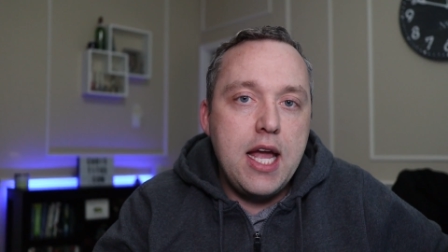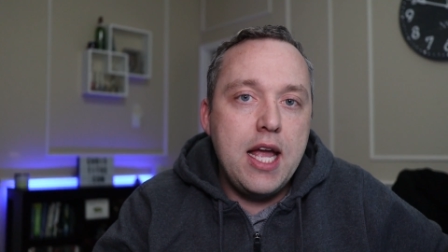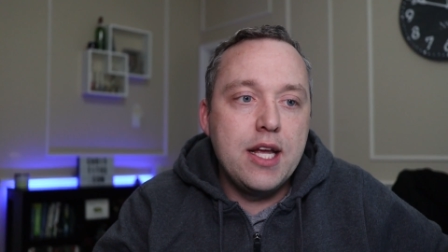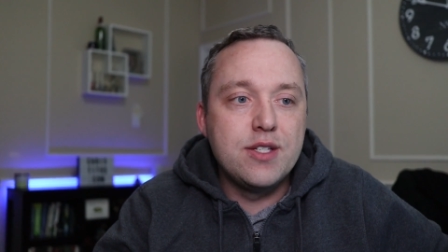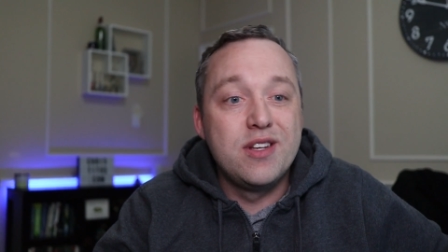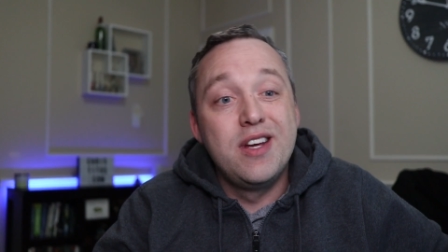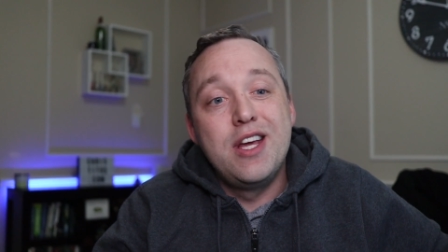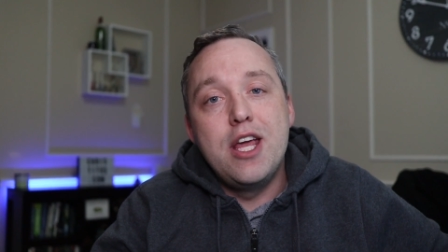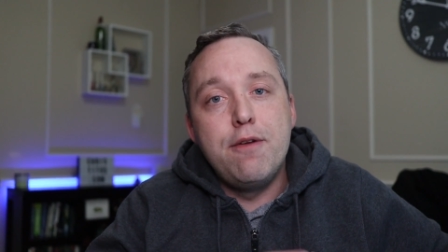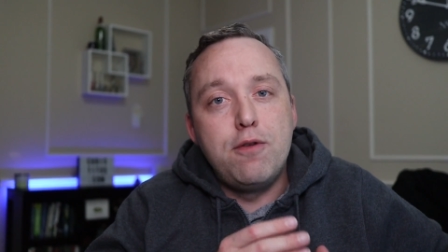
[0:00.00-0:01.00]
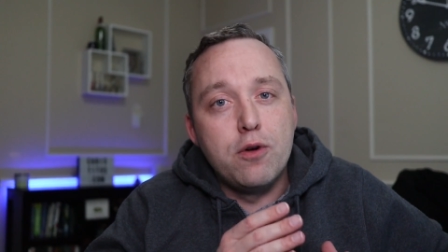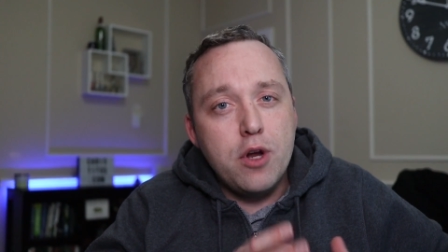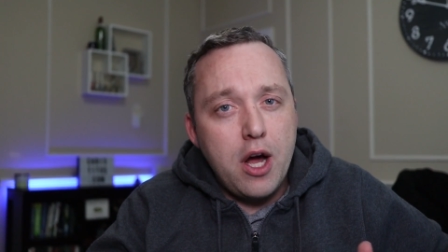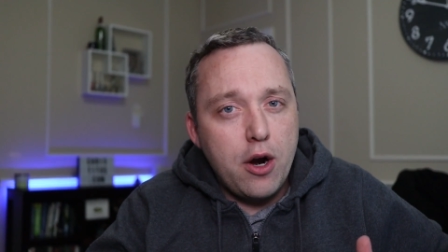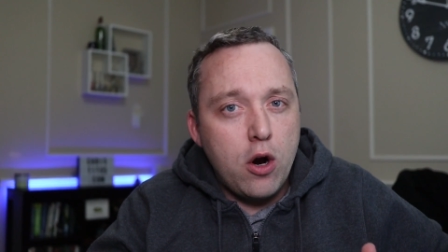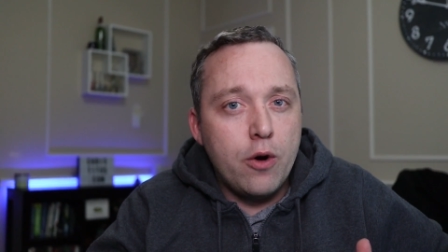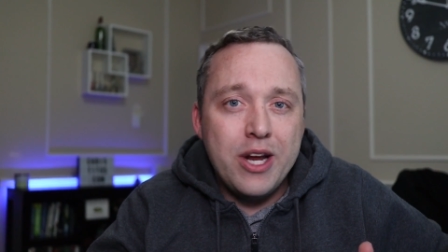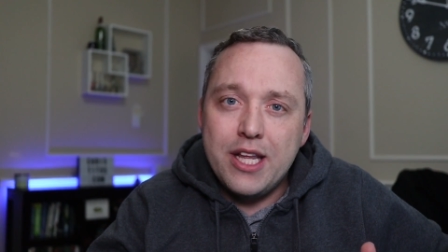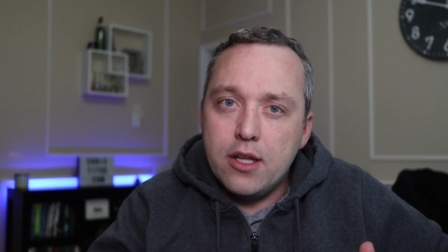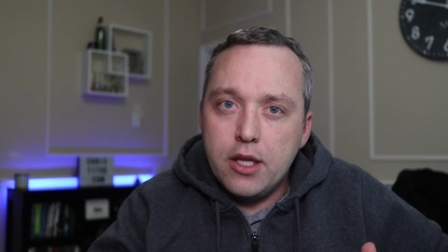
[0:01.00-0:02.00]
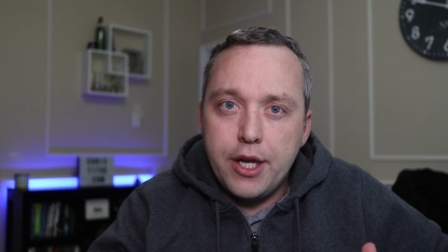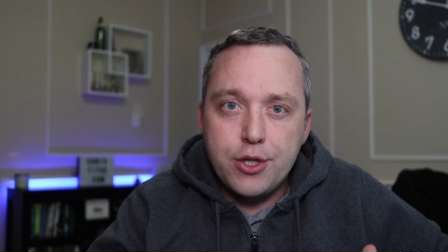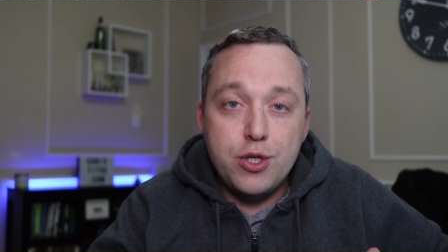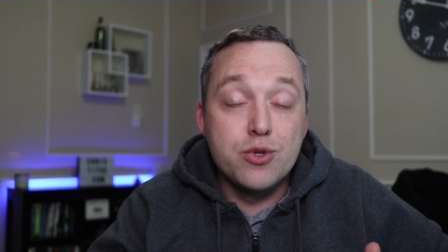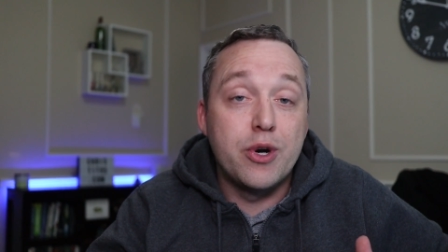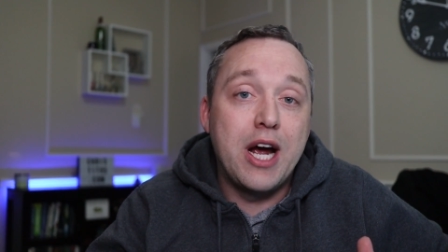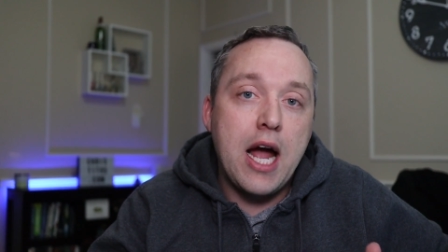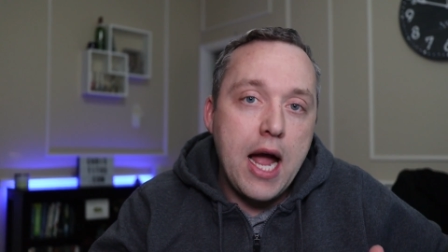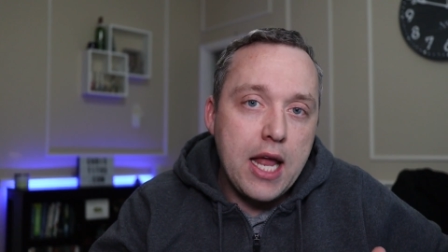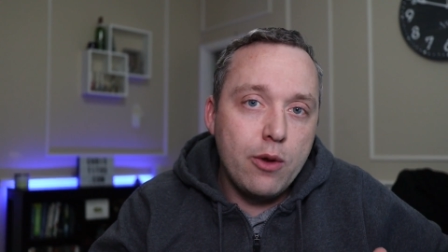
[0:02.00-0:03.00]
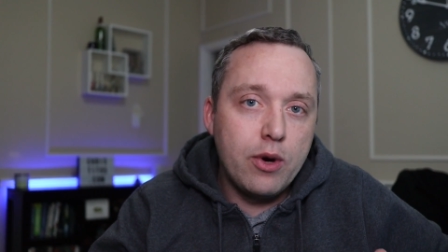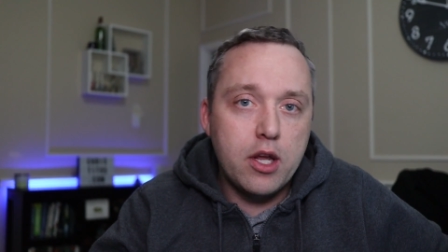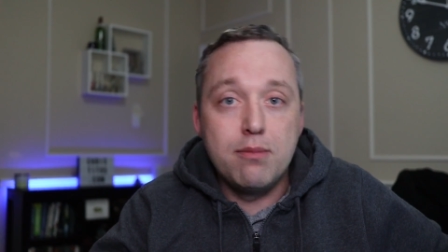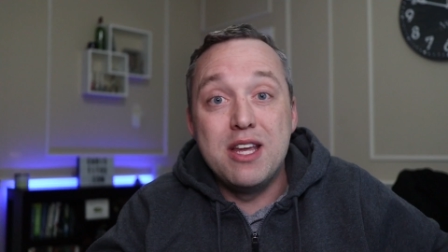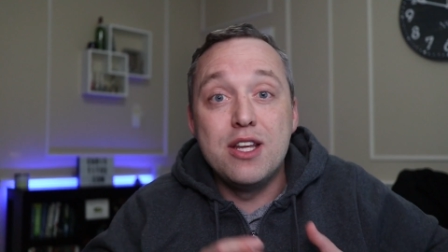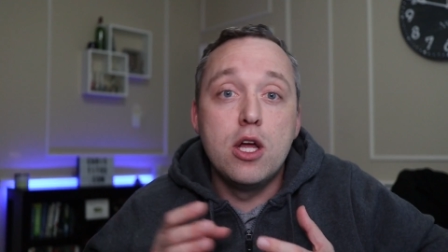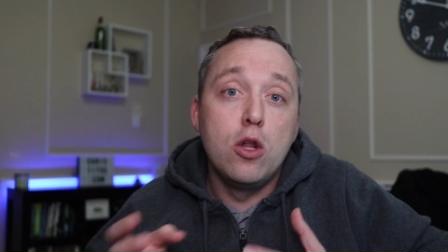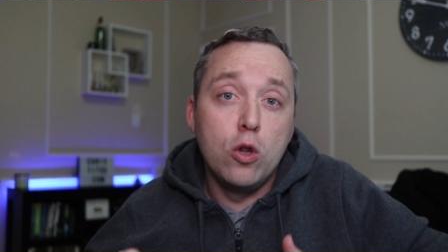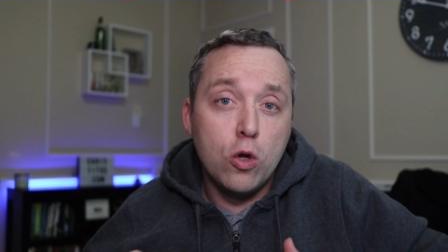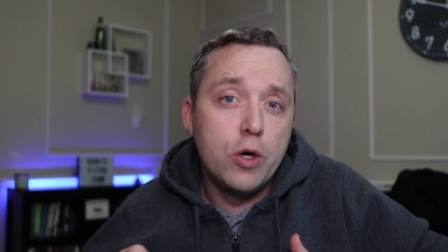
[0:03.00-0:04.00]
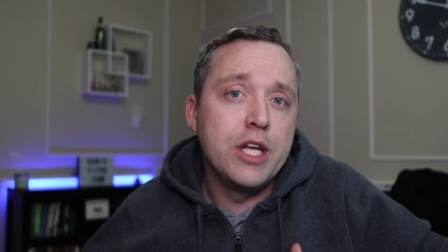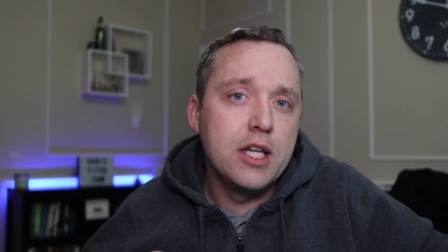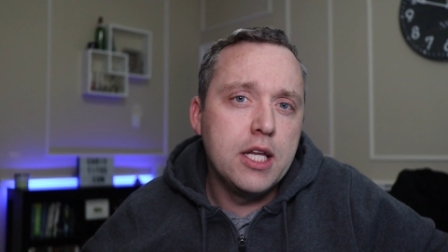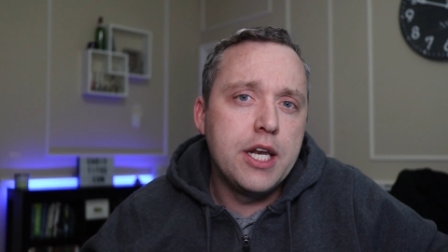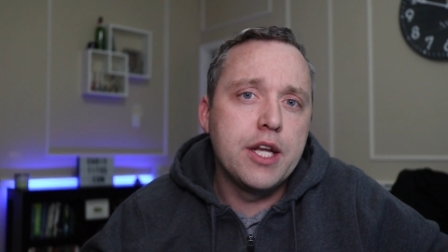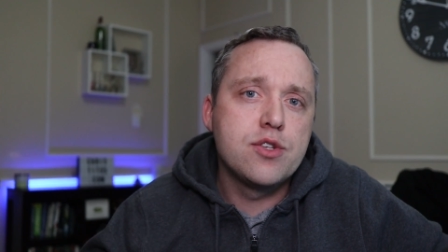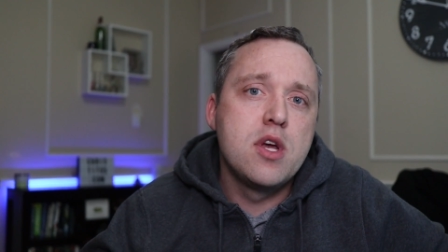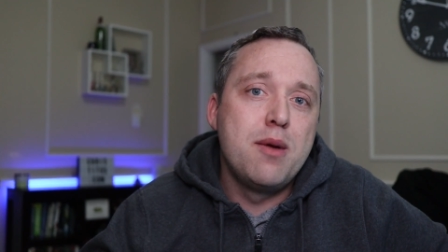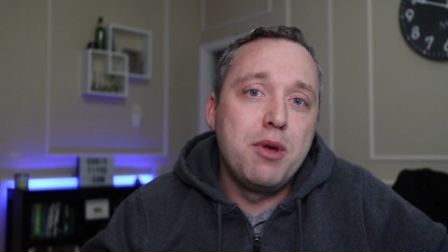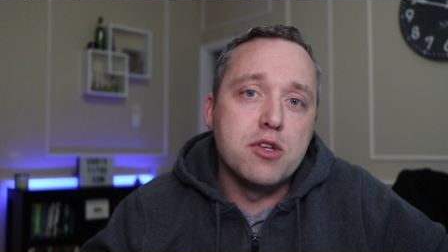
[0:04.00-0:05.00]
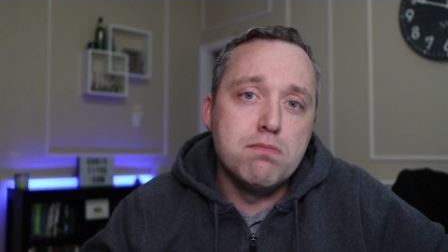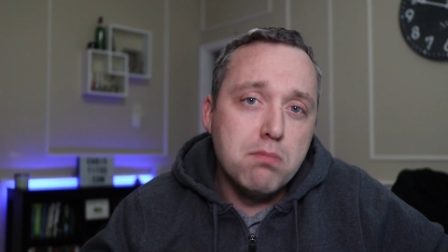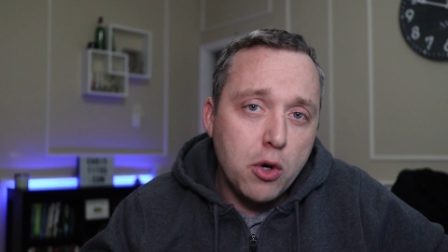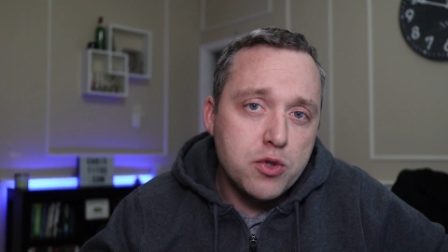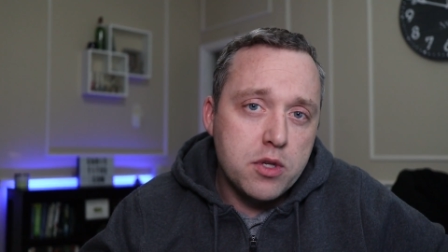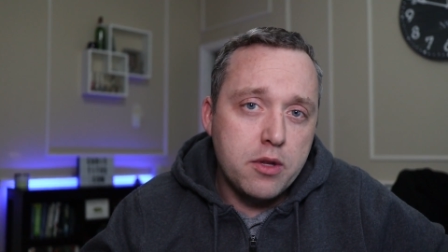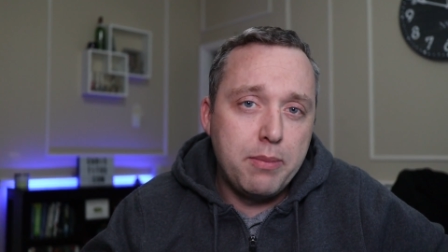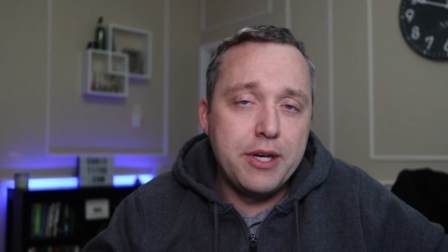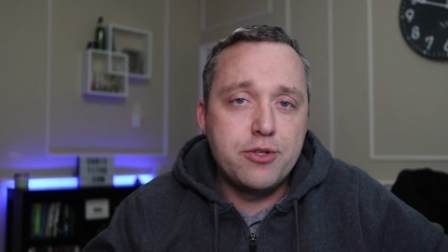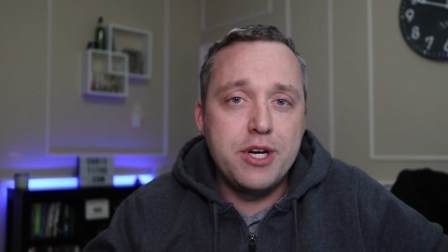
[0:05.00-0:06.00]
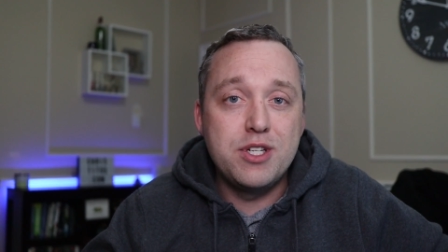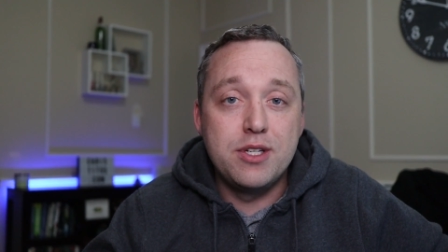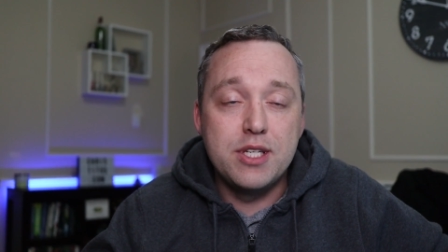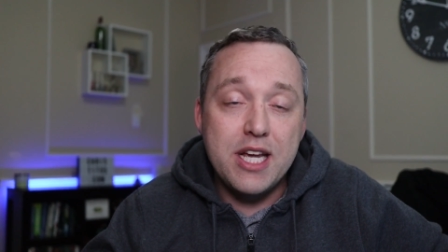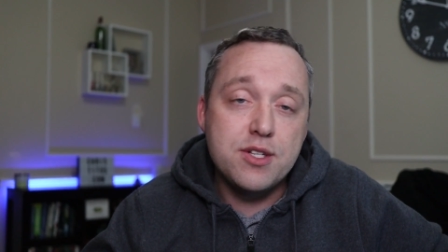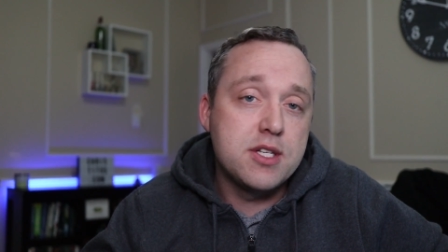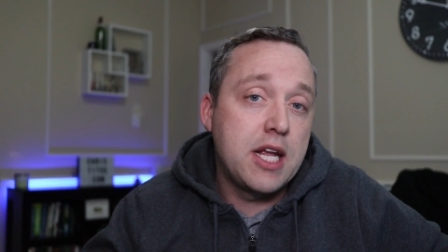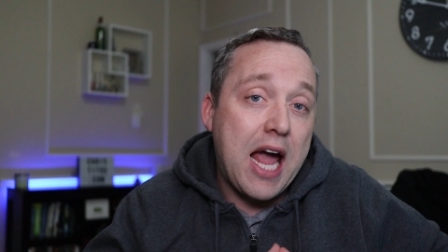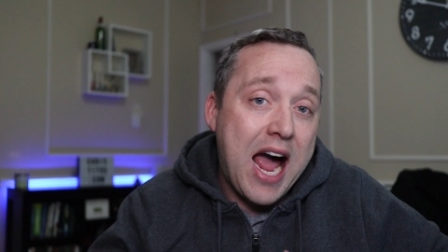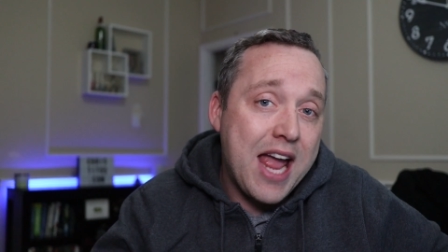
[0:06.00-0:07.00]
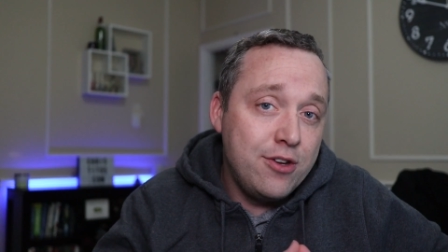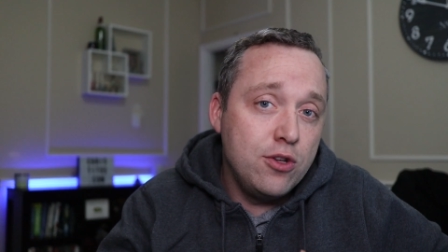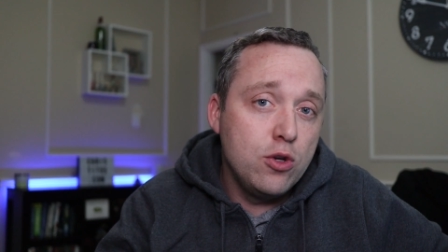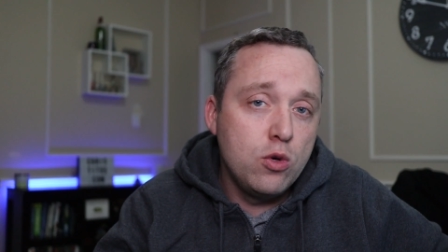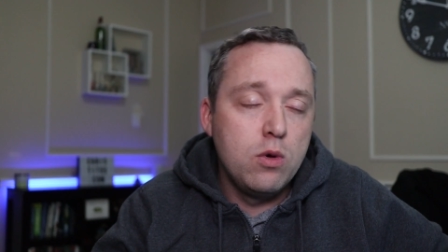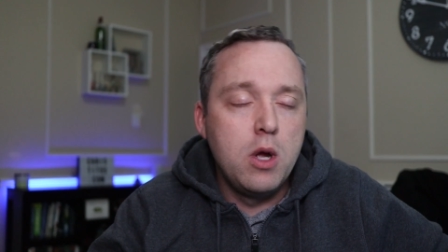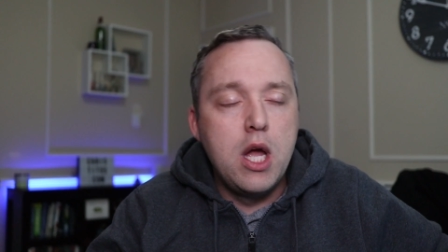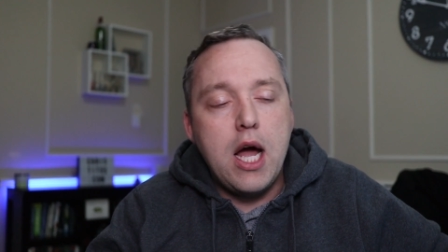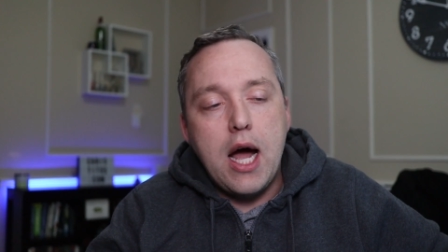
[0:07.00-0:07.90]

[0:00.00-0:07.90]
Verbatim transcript: And if you're not already a Linux user, I highly recommend learning Linux, because most of the penetration testing I do,